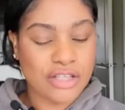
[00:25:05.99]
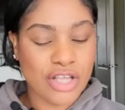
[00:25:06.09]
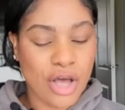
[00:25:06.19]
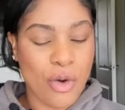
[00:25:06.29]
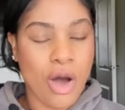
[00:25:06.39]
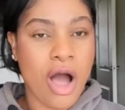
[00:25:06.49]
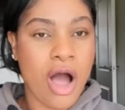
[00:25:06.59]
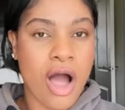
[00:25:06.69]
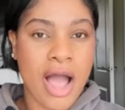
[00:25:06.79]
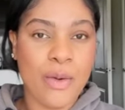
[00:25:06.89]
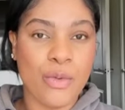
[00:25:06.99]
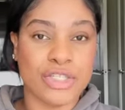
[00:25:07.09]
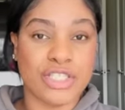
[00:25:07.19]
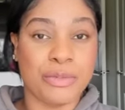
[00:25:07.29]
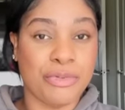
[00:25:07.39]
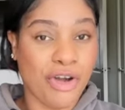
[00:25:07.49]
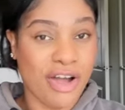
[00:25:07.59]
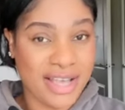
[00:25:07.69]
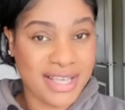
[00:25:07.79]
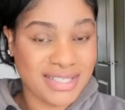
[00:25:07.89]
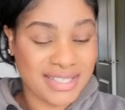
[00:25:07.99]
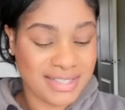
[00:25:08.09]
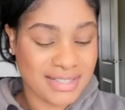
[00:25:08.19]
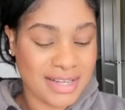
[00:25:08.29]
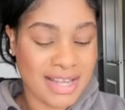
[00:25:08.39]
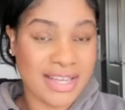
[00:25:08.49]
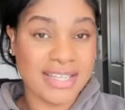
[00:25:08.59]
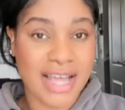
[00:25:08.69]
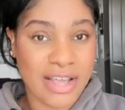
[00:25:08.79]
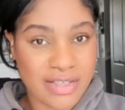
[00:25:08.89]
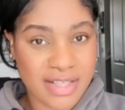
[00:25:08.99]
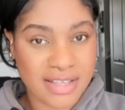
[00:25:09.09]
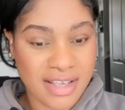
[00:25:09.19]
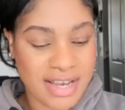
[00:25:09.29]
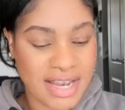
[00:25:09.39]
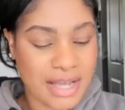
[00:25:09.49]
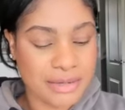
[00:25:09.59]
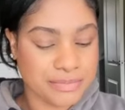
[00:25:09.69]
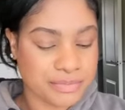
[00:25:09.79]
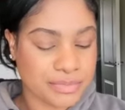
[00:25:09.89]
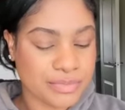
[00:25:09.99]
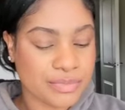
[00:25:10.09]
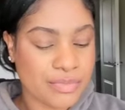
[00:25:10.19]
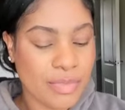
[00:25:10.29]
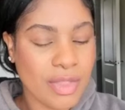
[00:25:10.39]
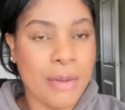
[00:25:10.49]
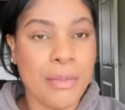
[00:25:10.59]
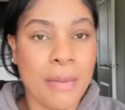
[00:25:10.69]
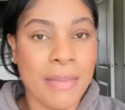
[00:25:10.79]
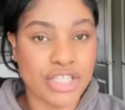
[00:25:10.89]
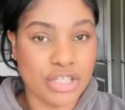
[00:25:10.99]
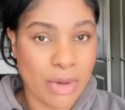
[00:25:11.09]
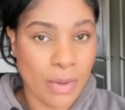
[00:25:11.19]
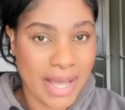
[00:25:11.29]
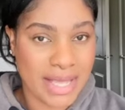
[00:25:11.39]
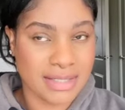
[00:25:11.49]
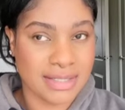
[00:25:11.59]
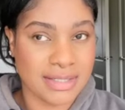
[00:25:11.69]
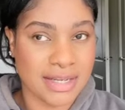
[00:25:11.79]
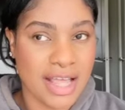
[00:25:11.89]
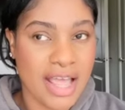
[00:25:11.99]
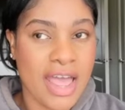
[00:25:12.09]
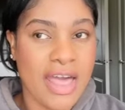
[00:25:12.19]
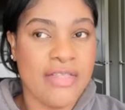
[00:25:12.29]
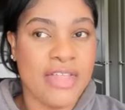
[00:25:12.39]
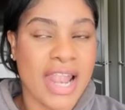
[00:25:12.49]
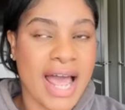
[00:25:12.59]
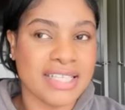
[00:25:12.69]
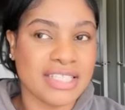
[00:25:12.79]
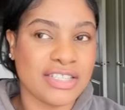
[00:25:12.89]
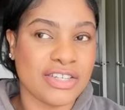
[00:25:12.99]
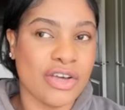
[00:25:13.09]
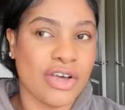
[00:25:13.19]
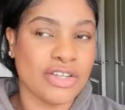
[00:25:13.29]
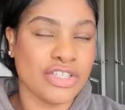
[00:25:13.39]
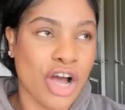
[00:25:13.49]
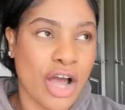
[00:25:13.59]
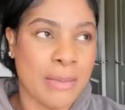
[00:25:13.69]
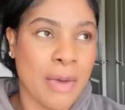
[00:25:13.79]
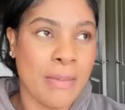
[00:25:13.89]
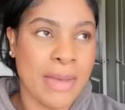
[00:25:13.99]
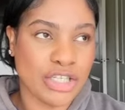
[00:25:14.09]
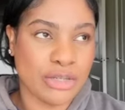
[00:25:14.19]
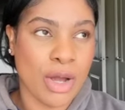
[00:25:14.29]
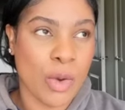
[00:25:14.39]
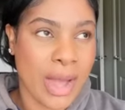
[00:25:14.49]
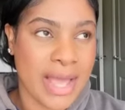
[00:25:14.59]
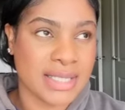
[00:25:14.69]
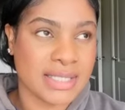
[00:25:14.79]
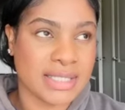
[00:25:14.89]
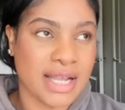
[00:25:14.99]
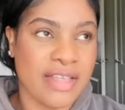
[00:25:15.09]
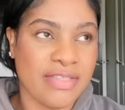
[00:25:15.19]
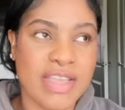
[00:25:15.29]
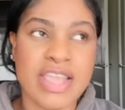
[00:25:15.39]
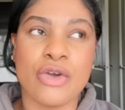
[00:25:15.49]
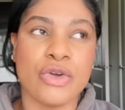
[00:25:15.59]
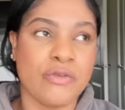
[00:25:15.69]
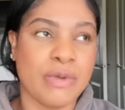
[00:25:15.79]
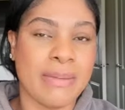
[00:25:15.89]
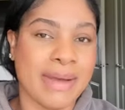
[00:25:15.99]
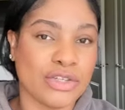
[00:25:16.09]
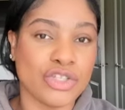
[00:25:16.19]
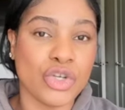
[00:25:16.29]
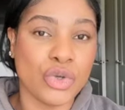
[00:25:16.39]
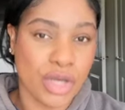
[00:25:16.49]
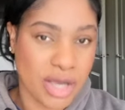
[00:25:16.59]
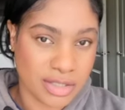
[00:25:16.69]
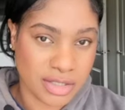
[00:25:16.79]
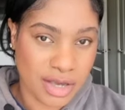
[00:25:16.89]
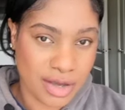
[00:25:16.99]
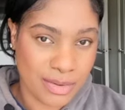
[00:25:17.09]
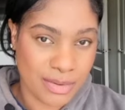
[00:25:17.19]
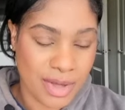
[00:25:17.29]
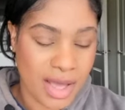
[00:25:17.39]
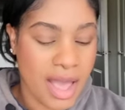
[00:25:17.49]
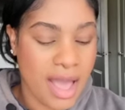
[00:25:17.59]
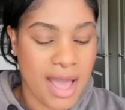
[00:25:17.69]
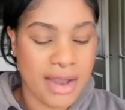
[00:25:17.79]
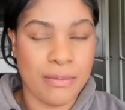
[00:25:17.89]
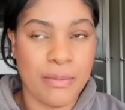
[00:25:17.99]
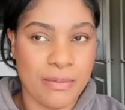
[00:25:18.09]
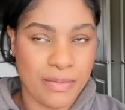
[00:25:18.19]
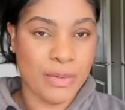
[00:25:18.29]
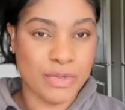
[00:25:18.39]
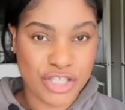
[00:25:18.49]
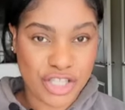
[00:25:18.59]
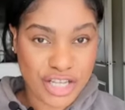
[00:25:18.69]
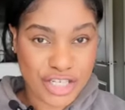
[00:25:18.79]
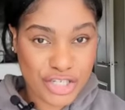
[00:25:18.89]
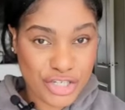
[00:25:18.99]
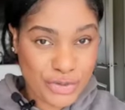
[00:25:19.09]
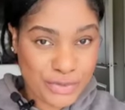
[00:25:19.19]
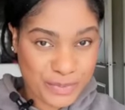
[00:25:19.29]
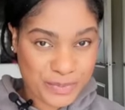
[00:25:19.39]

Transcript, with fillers: So I was surprised. I didn't tell you this earlier, but I measured my waist. The last time I measured my waist, I think it could have been about two years ago, and it was 32.